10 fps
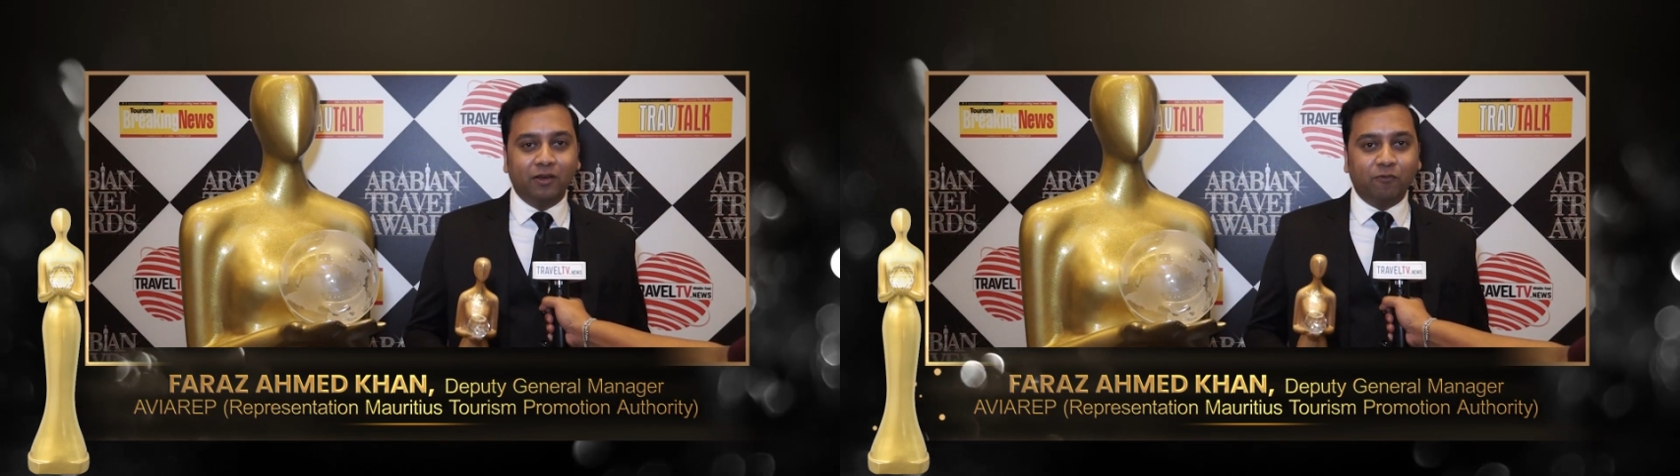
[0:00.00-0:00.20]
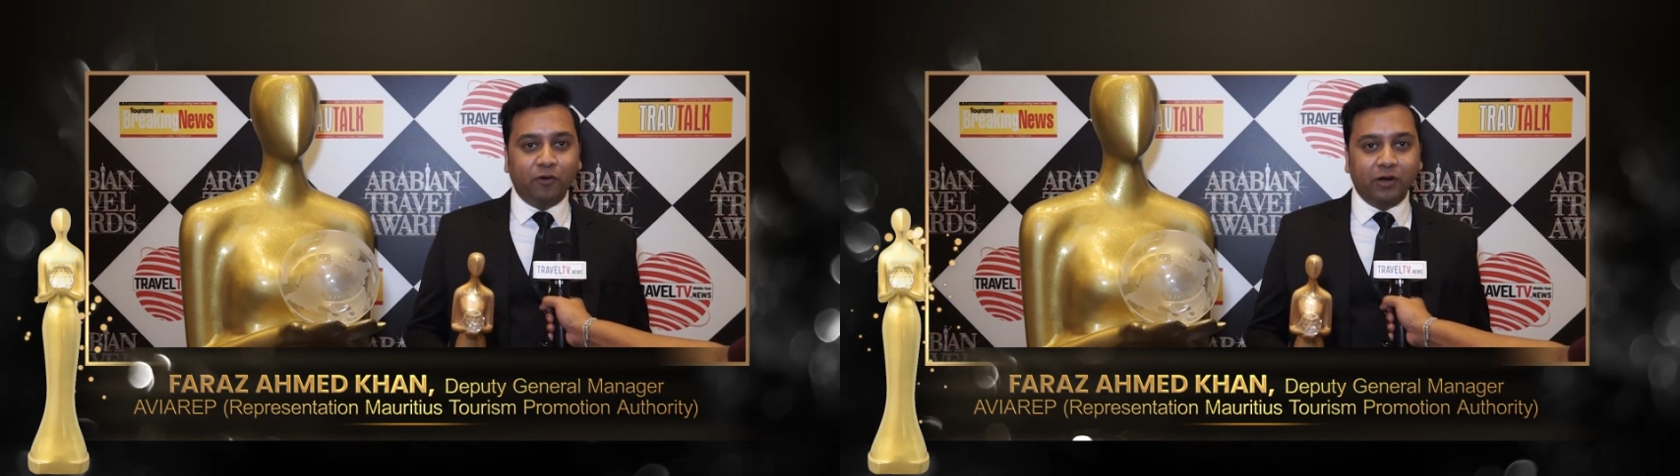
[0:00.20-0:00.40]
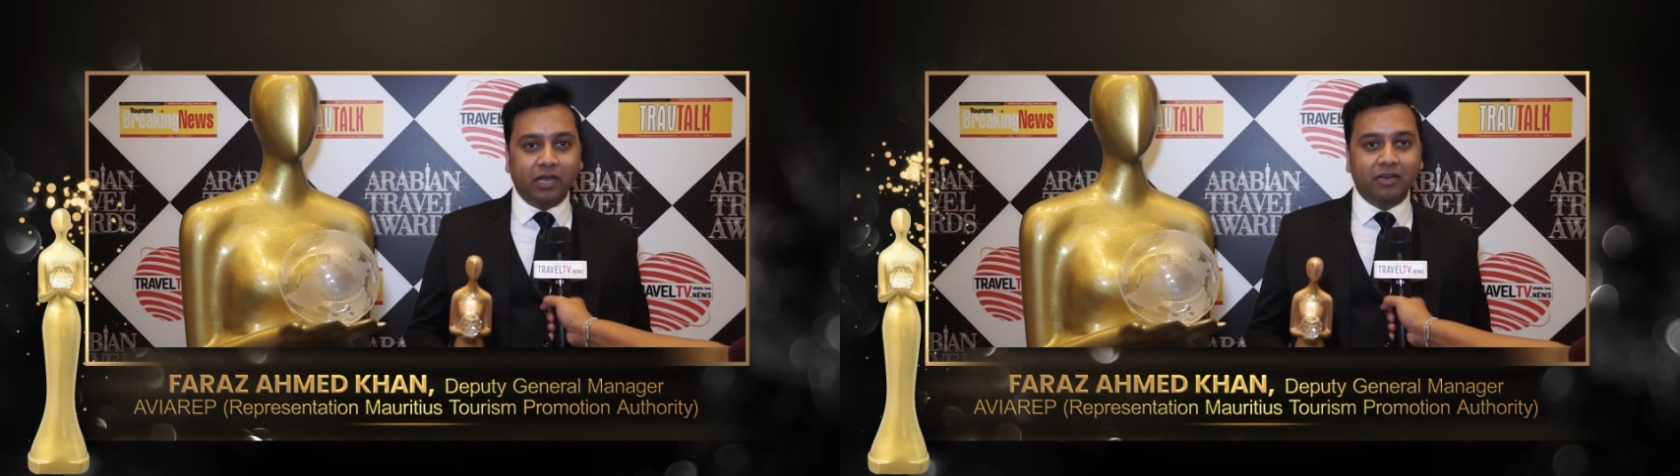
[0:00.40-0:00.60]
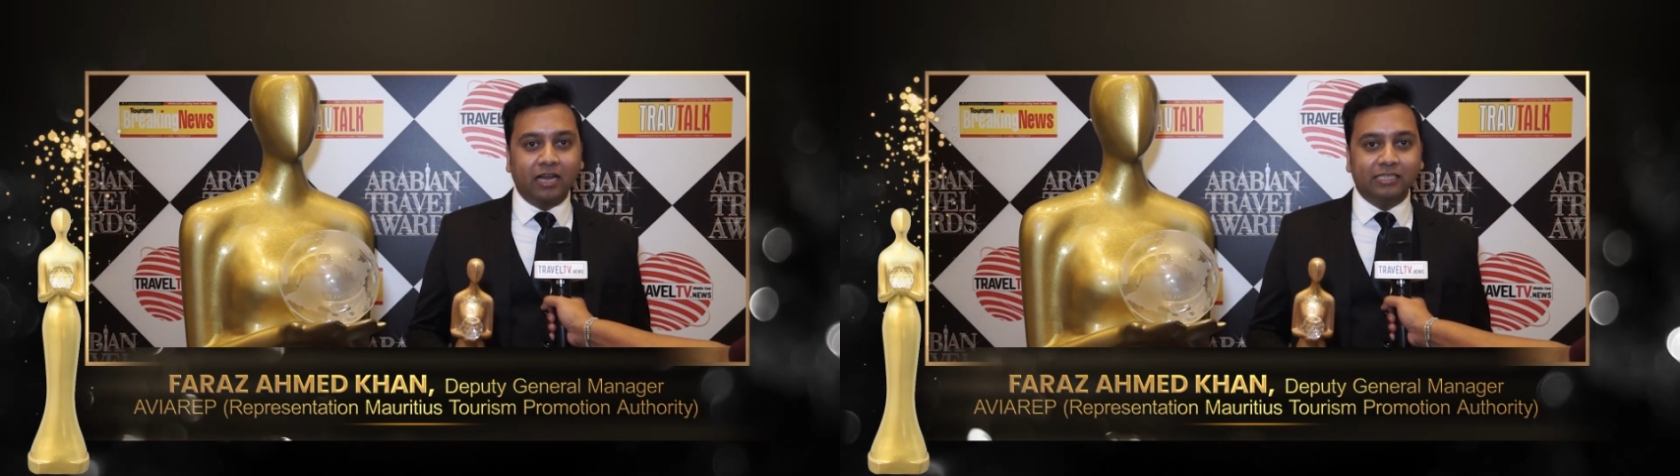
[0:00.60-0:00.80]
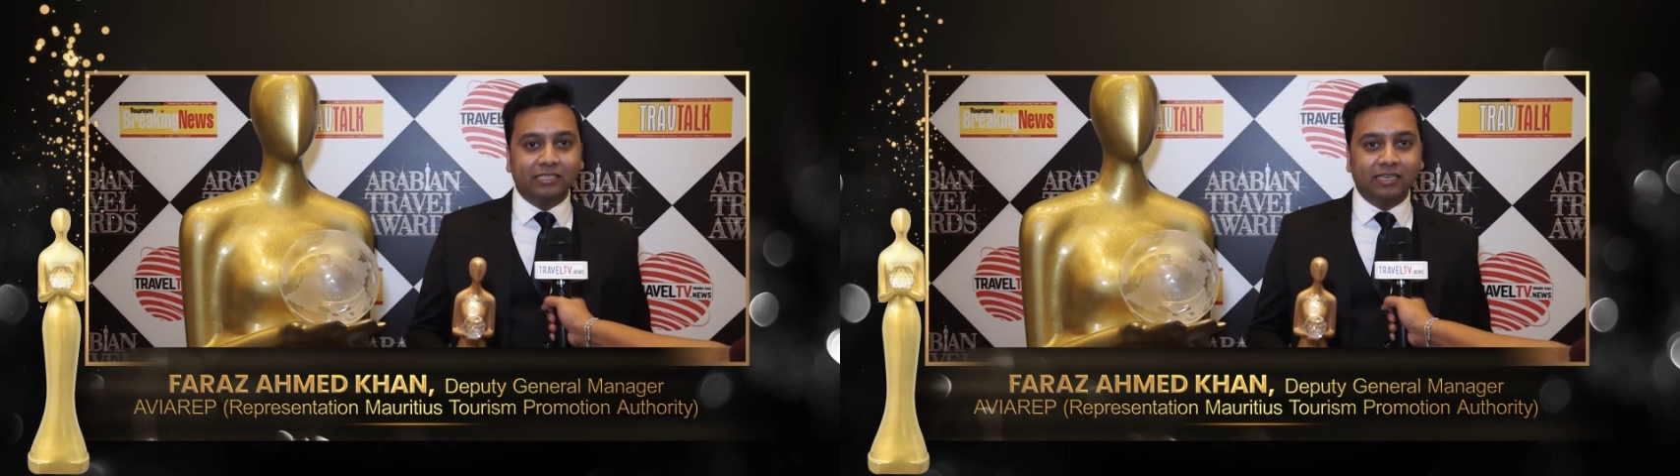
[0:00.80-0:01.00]
for
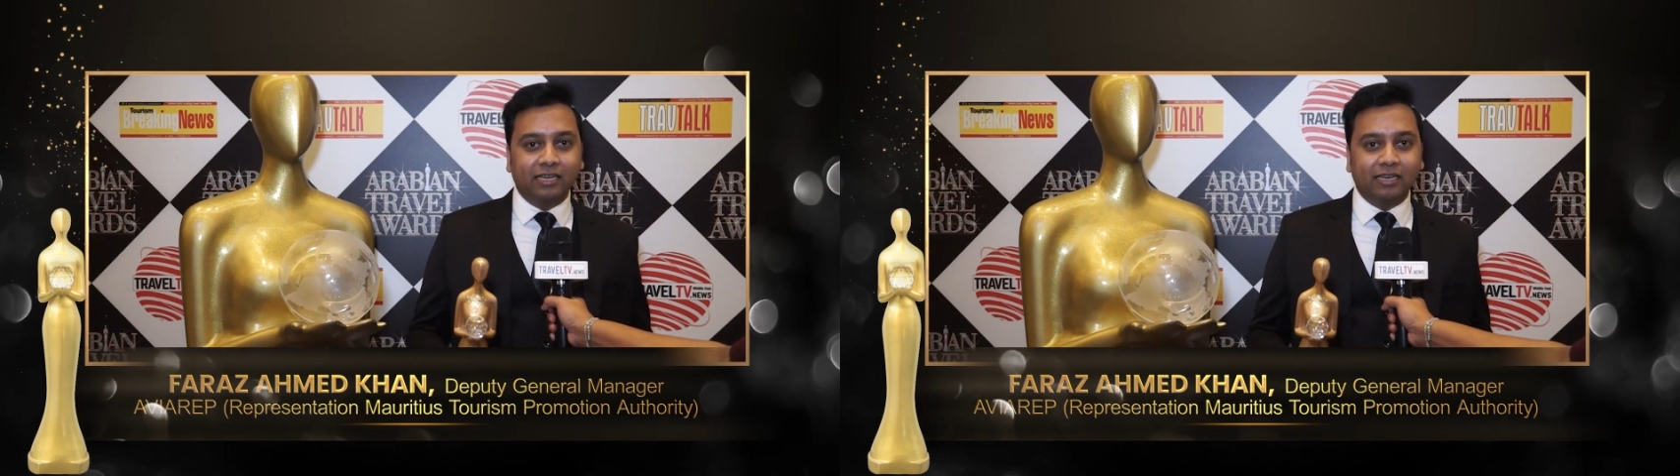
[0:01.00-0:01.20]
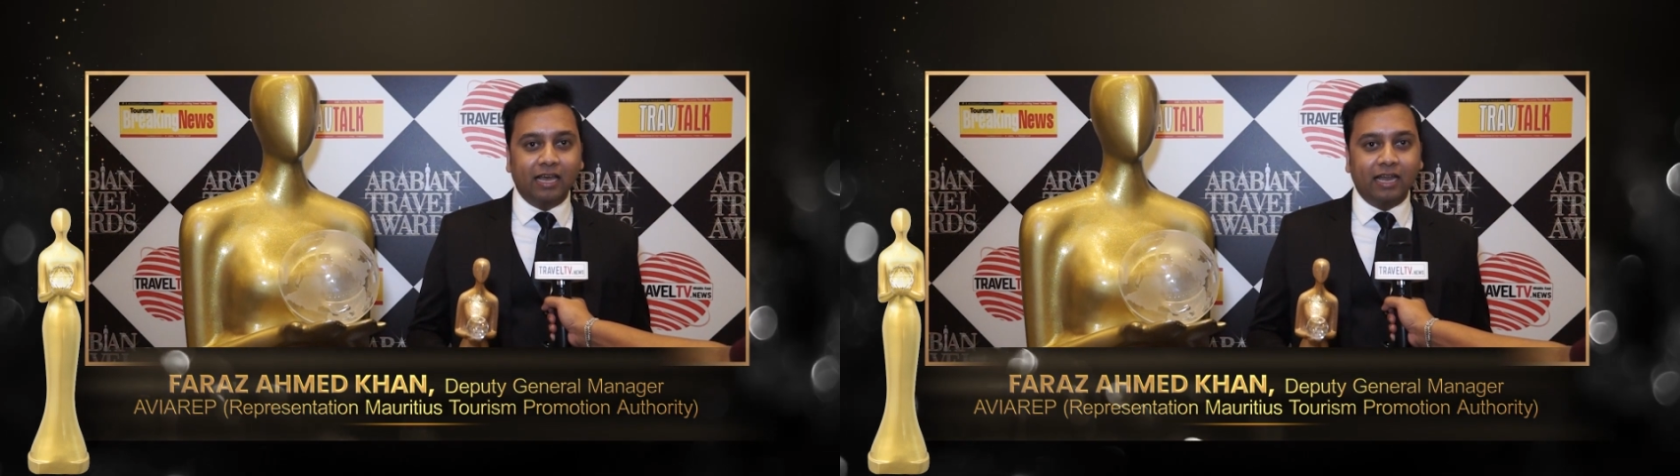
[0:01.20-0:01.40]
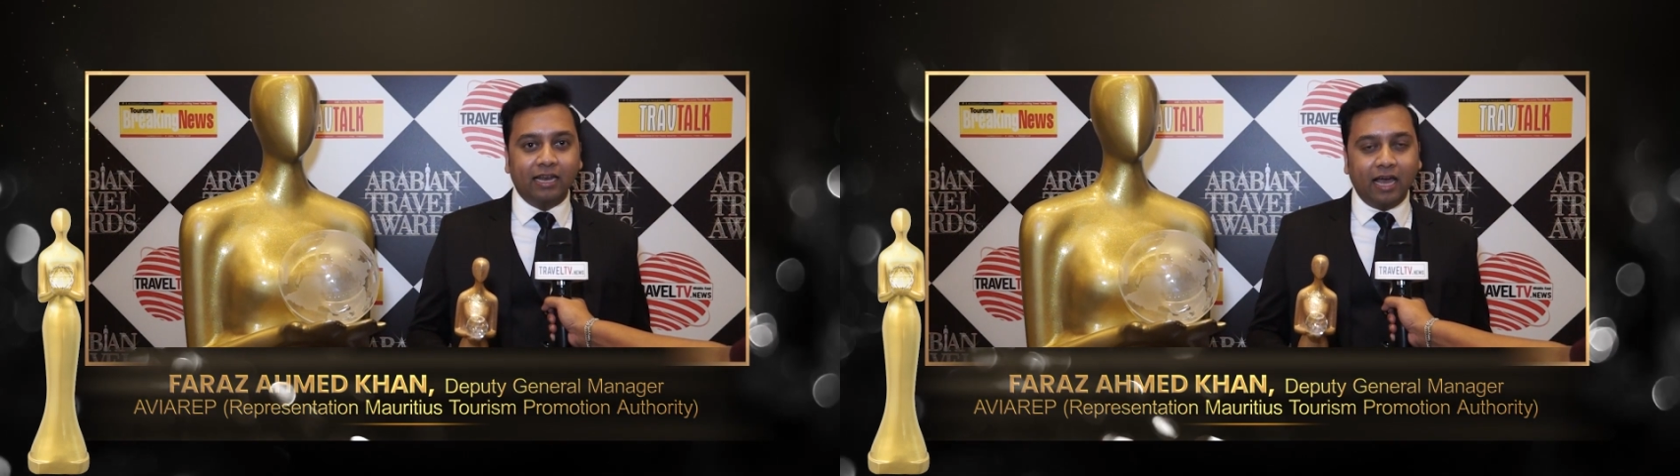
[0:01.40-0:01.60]
recognizing it and,